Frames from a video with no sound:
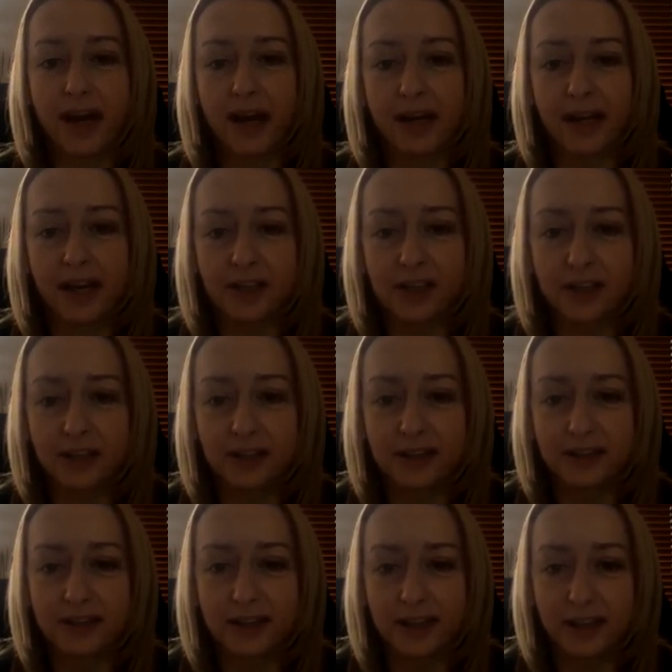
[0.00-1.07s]
I actually
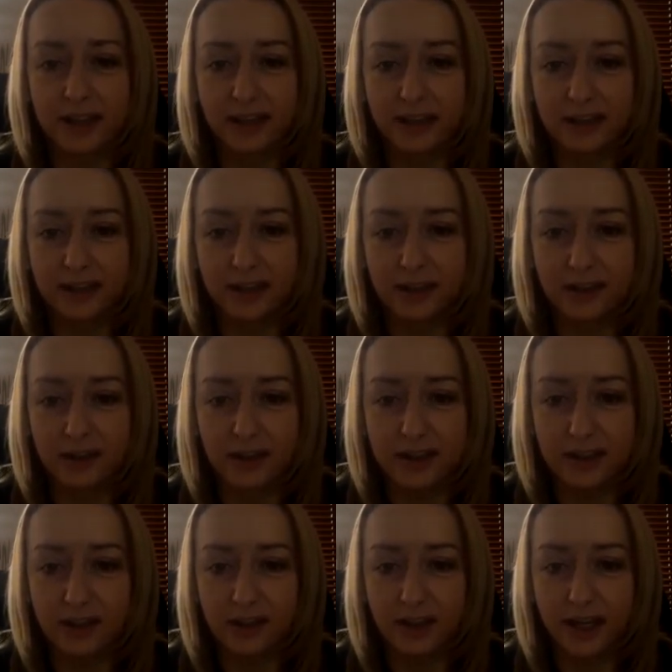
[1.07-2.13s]
see that
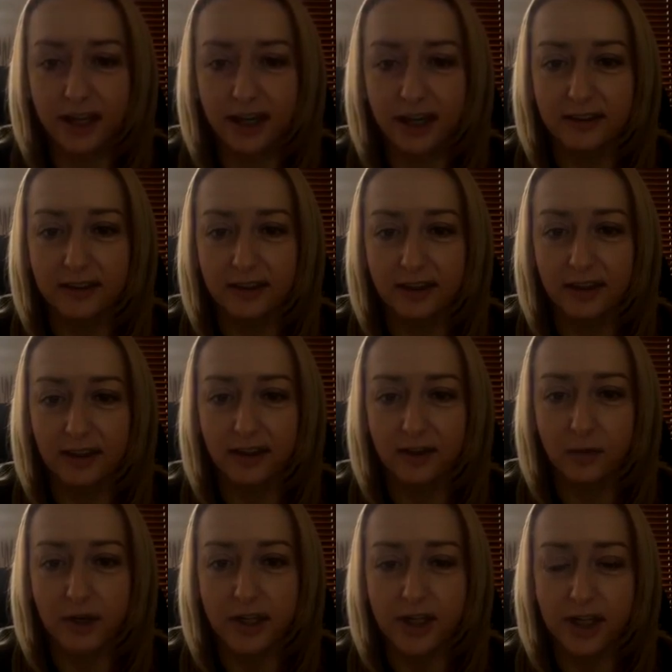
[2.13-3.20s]
Crystal has a
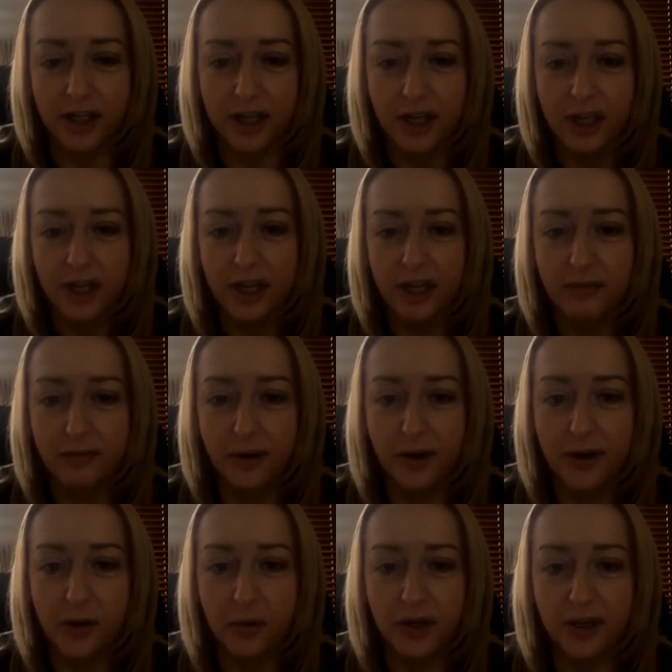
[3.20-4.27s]
question. If
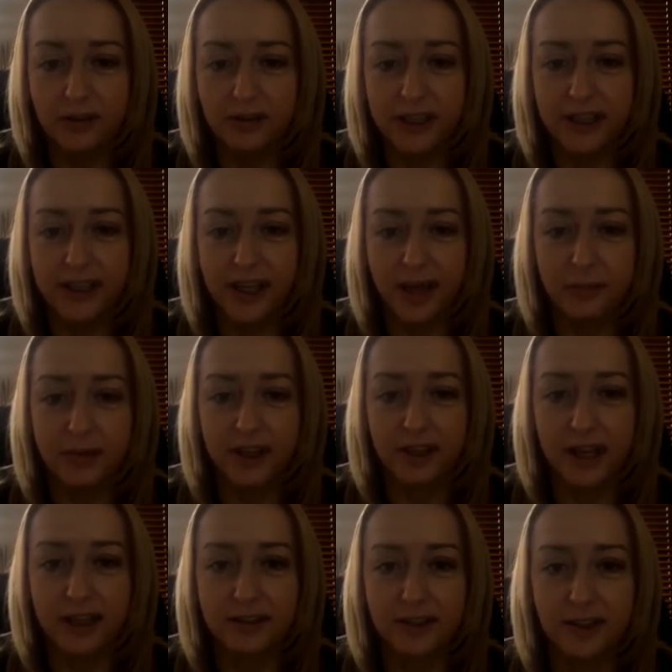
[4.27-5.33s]
you can recap the
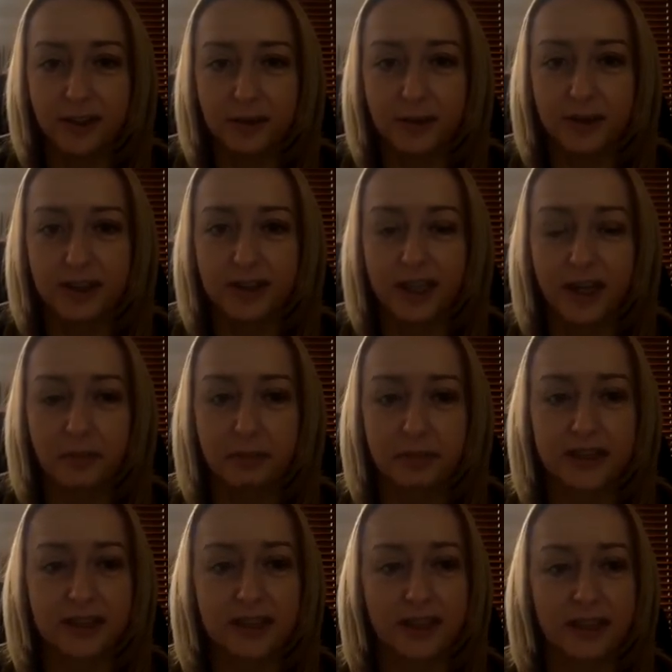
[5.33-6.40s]
last two
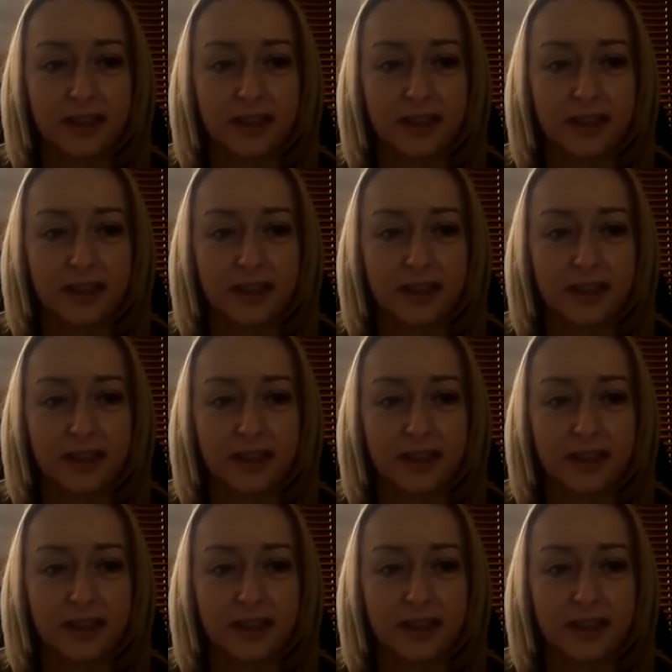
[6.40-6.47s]
steps.